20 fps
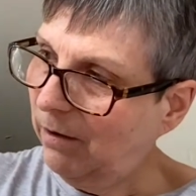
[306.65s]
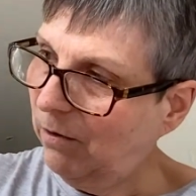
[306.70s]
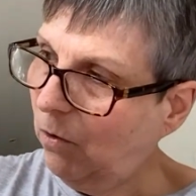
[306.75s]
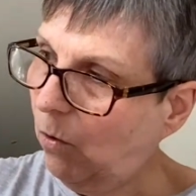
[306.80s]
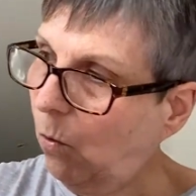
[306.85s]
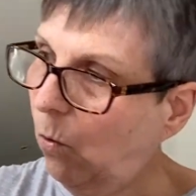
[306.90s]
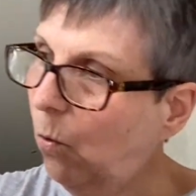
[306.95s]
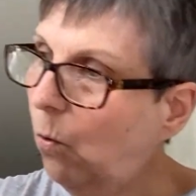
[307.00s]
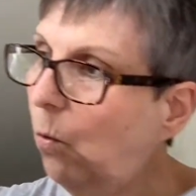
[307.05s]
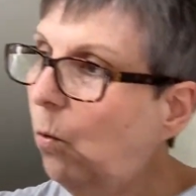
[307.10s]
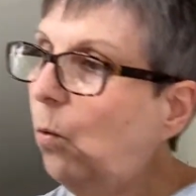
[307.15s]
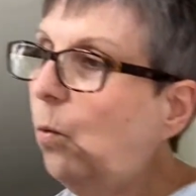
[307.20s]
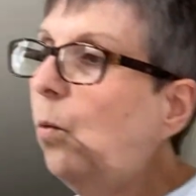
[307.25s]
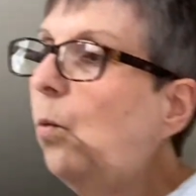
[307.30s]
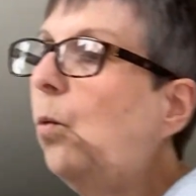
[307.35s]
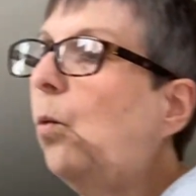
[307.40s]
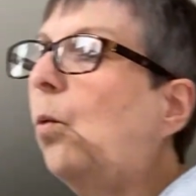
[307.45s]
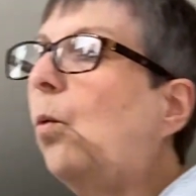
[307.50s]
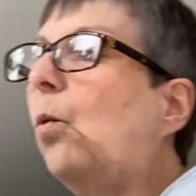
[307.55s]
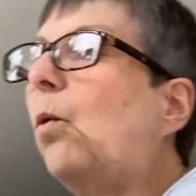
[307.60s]

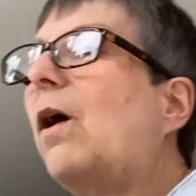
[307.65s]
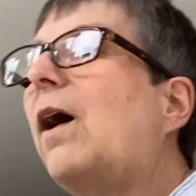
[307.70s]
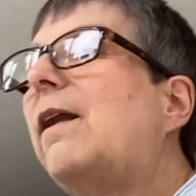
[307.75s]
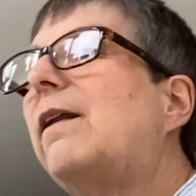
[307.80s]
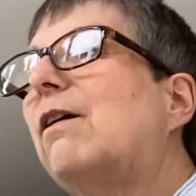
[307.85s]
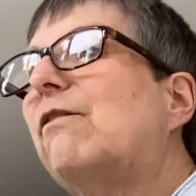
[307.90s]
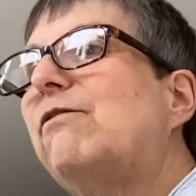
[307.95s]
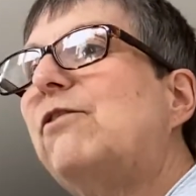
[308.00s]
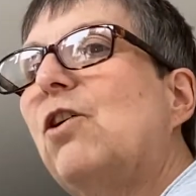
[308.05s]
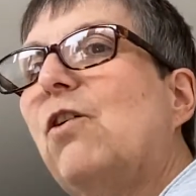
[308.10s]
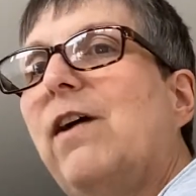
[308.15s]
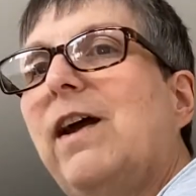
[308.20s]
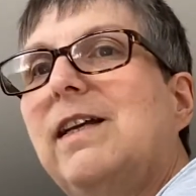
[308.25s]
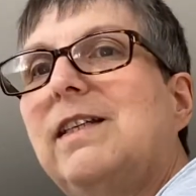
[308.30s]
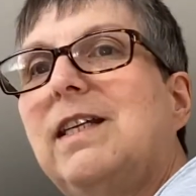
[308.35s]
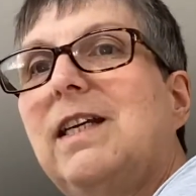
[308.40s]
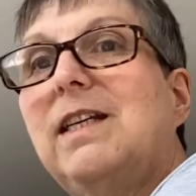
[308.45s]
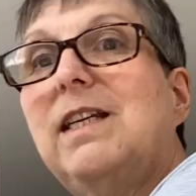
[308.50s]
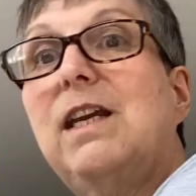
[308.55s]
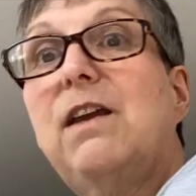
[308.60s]
Ooh, and I've not had
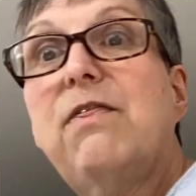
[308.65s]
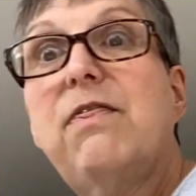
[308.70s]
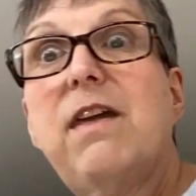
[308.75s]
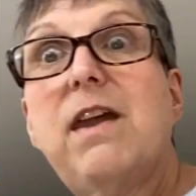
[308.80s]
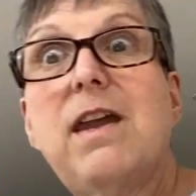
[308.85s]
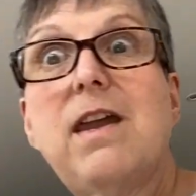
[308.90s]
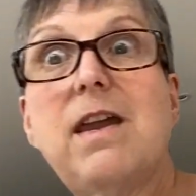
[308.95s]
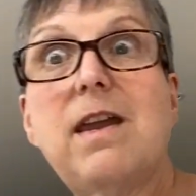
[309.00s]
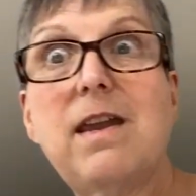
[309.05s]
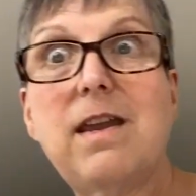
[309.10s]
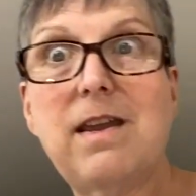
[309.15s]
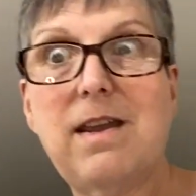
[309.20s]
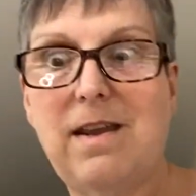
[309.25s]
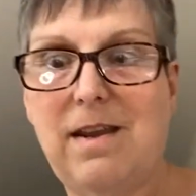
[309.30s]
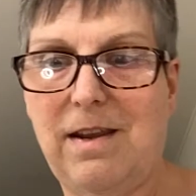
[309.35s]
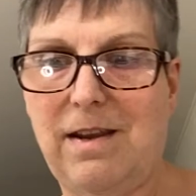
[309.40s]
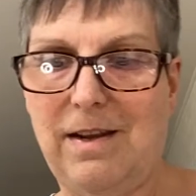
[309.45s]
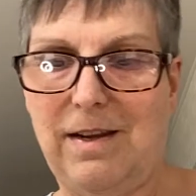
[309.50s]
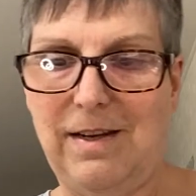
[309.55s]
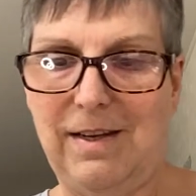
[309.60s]
any of
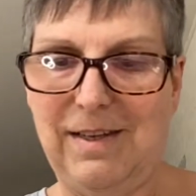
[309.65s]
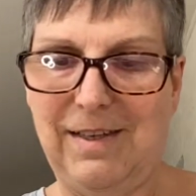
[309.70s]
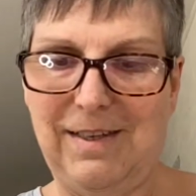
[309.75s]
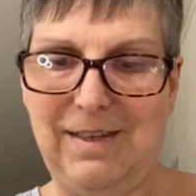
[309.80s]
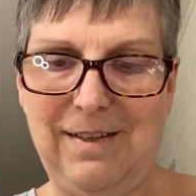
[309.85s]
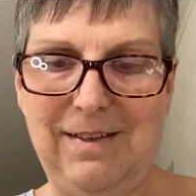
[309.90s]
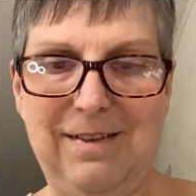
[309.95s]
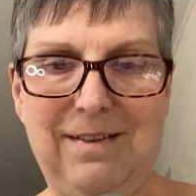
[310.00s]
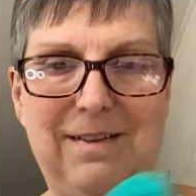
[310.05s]
these.